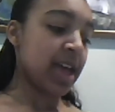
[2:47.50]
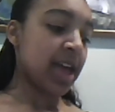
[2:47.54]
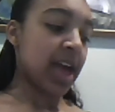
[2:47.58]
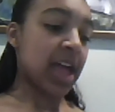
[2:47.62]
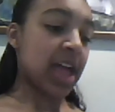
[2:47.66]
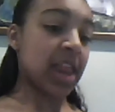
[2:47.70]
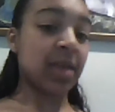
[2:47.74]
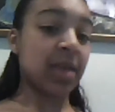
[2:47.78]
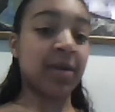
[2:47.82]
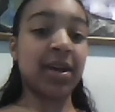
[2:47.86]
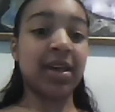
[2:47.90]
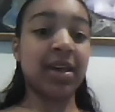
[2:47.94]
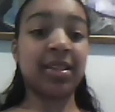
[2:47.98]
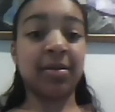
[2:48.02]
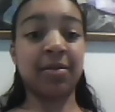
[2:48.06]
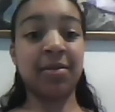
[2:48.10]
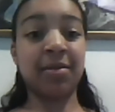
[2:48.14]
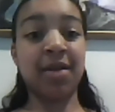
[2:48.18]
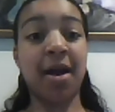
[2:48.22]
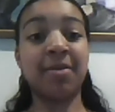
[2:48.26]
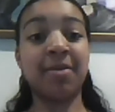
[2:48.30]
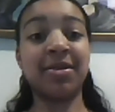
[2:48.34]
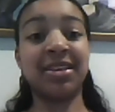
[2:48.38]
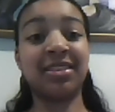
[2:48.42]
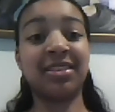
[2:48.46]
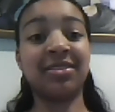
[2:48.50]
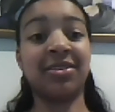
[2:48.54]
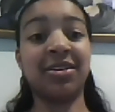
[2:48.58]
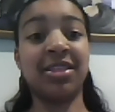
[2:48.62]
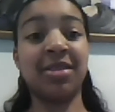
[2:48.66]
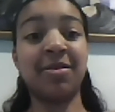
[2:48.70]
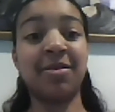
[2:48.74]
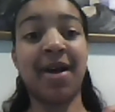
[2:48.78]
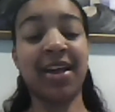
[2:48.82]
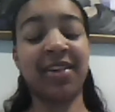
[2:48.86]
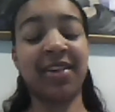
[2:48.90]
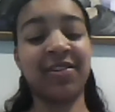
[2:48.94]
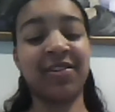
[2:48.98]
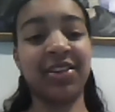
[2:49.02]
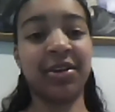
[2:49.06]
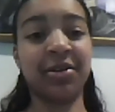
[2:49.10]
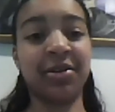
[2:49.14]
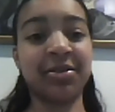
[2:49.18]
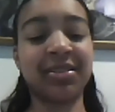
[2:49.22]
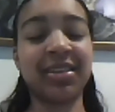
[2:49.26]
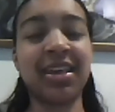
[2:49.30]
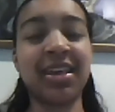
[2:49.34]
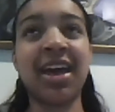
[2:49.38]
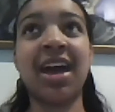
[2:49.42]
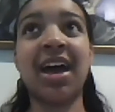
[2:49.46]
Anyway, some comments on the past
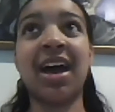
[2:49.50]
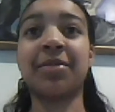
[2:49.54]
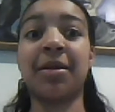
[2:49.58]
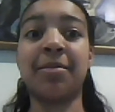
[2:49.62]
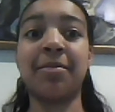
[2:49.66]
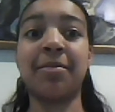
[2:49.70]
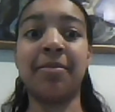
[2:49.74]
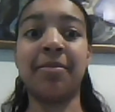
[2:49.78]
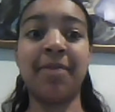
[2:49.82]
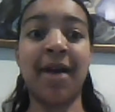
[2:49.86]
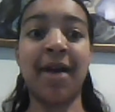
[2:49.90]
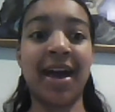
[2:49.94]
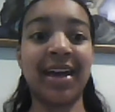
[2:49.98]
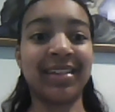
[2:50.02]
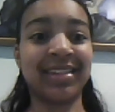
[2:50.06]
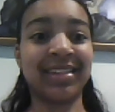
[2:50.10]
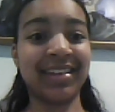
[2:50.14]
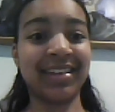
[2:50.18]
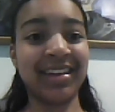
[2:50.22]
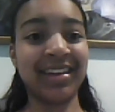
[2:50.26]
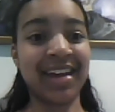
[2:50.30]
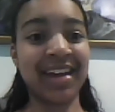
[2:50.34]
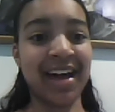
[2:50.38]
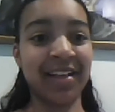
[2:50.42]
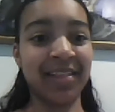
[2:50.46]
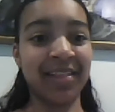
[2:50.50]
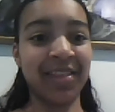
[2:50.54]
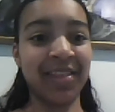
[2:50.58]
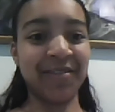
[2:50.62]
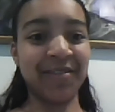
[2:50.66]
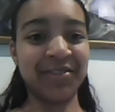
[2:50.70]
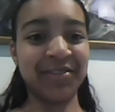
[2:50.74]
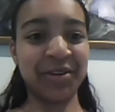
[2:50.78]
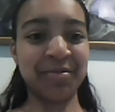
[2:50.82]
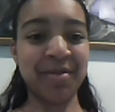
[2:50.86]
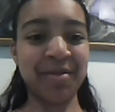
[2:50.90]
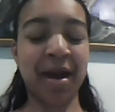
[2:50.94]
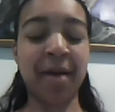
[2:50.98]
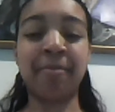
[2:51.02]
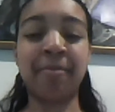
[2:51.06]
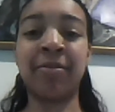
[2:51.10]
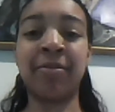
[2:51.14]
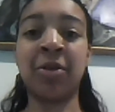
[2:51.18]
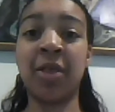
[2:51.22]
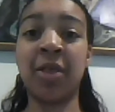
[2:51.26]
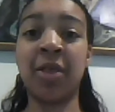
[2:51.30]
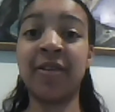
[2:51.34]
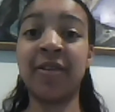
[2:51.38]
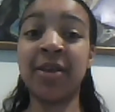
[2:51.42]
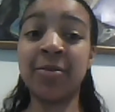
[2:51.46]
videos. Madison, I loved your map, but
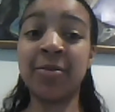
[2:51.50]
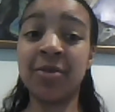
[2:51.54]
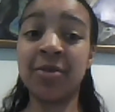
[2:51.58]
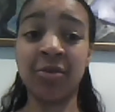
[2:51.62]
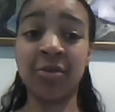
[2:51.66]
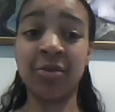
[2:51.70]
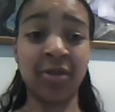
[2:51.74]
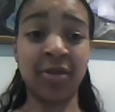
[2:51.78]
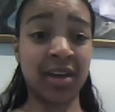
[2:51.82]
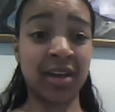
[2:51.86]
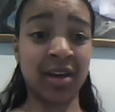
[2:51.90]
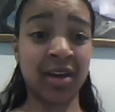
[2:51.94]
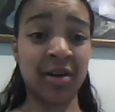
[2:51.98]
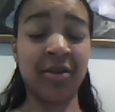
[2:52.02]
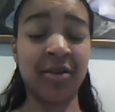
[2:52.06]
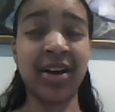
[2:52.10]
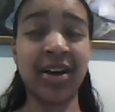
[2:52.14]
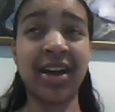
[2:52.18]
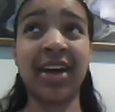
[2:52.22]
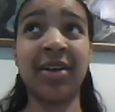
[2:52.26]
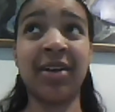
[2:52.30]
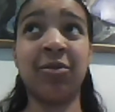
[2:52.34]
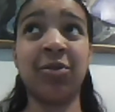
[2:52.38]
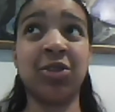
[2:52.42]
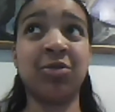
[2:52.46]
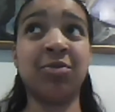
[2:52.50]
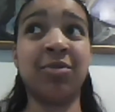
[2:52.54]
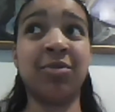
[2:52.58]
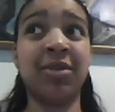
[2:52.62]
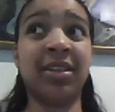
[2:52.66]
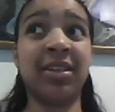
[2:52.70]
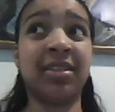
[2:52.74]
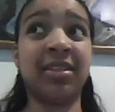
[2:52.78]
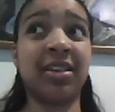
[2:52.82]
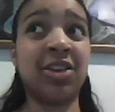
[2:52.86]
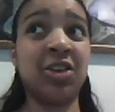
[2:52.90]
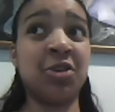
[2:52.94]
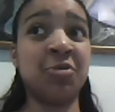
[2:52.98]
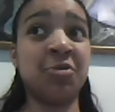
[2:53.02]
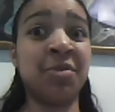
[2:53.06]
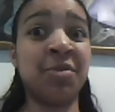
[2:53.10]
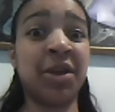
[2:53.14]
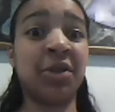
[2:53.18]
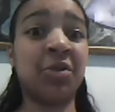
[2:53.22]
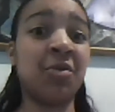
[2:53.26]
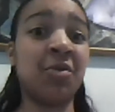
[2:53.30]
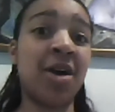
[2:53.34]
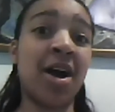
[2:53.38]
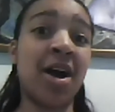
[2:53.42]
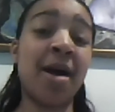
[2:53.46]
you left out Puerto Rico, which means that you
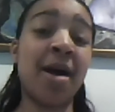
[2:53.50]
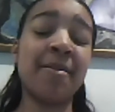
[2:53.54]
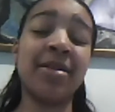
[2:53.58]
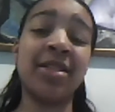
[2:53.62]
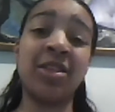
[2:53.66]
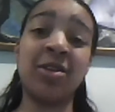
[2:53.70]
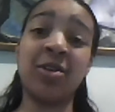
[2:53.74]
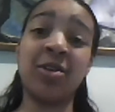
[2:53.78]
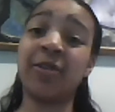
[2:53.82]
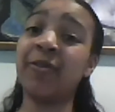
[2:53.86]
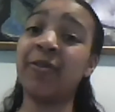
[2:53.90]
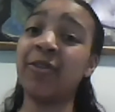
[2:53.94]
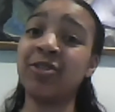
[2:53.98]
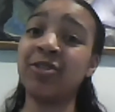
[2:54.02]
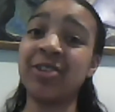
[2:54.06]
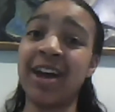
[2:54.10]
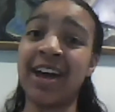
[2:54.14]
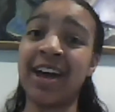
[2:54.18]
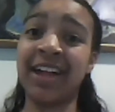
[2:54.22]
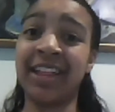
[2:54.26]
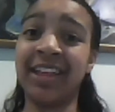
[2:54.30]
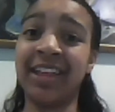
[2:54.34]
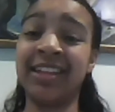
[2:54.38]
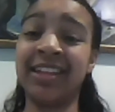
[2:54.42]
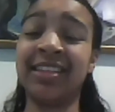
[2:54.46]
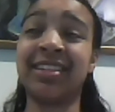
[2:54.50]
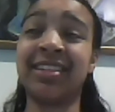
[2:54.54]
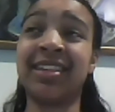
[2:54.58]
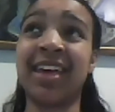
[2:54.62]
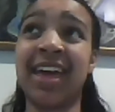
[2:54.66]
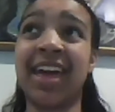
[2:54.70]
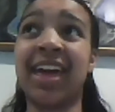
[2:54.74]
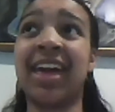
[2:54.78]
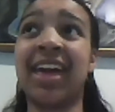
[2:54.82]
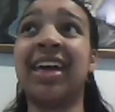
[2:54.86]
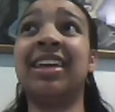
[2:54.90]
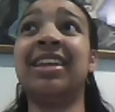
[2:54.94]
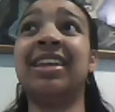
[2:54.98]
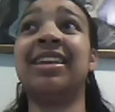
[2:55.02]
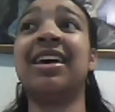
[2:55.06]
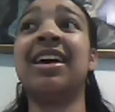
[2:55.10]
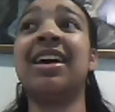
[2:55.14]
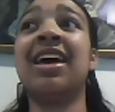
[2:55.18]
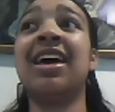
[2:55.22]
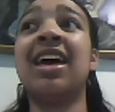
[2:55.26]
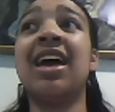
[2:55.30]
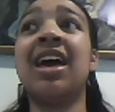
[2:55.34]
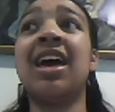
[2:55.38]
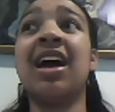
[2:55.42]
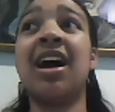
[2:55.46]
made Guam and the U.S. Virgin Islands and
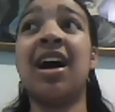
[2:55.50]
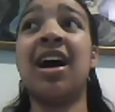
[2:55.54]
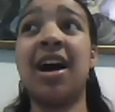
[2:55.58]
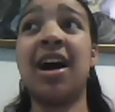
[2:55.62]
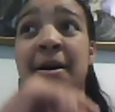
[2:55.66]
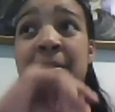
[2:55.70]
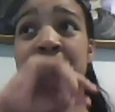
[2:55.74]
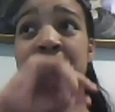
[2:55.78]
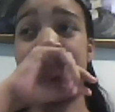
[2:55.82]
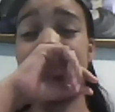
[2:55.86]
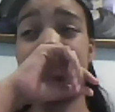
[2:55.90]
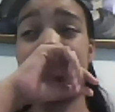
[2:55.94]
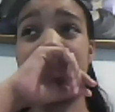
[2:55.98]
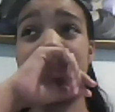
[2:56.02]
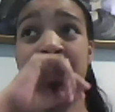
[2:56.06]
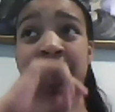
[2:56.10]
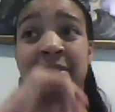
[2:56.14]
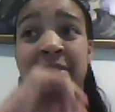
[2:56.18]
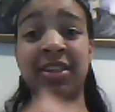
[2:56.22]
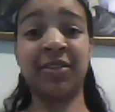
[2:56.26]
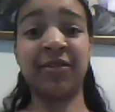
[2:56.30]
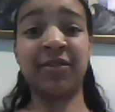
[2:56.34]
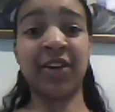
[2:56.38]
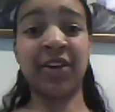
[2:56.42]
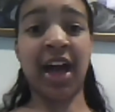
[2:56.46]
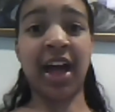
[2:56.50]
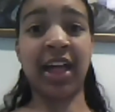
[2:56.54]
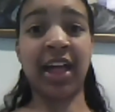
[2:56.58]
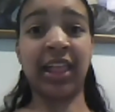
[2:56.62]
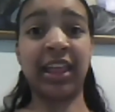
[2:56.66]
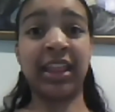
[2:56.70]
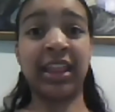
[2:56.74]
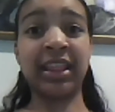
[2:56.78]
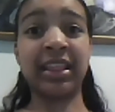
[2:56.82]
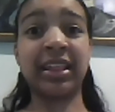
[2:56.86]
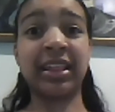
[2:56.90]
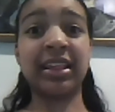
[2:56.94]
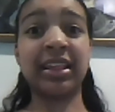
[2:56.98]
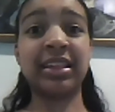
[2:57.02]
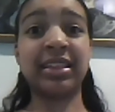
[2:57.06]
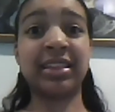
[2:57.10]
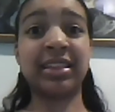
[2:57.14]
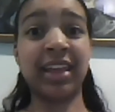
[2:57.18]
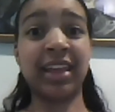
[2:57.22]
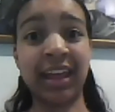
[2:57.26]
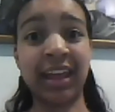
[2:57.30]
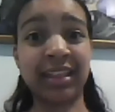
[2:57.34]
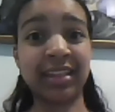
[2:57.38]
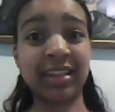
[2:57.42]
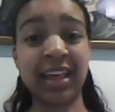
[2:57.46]
um, the Pacific Islands
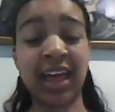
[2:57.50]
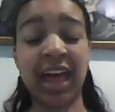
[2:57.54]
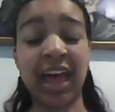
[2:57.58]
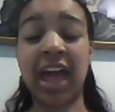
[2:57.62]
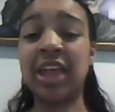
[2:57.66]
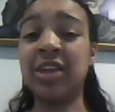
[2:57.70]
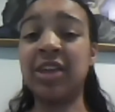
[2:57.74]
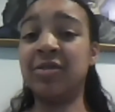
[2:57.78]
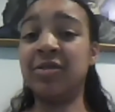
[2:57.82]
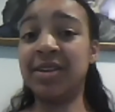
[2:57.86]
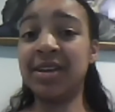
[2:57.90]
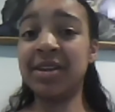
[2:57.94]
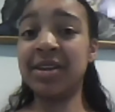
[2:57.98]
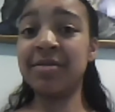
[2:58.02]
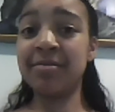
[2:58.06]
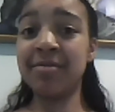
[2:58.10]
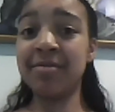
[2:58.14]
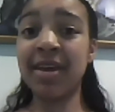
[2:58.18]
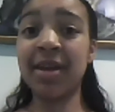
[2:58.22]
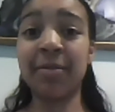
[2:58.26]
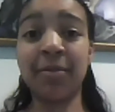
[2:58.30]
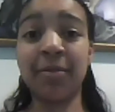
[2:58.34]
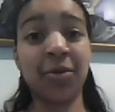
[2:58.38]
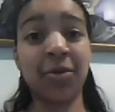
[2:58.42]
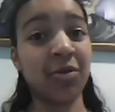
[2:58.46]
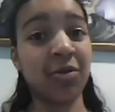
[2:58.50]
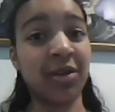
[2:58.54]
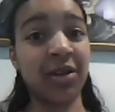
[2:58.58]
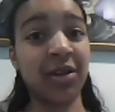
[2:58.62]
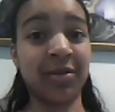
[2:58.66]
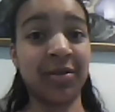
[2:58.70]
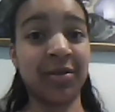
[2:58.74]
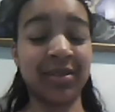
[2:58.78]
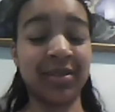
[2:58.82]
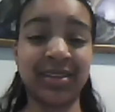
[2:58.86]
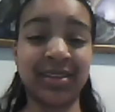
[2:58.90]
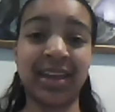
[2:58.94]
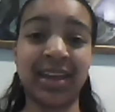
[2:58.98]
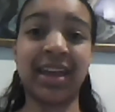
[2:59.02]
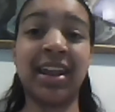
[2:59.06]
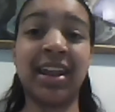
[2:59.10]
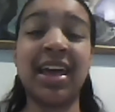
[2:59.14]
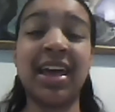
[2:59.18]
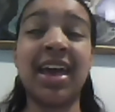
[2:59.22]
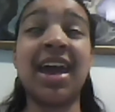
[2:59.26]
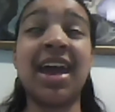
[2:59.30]
states, and you didn't make Puerto Rico a state.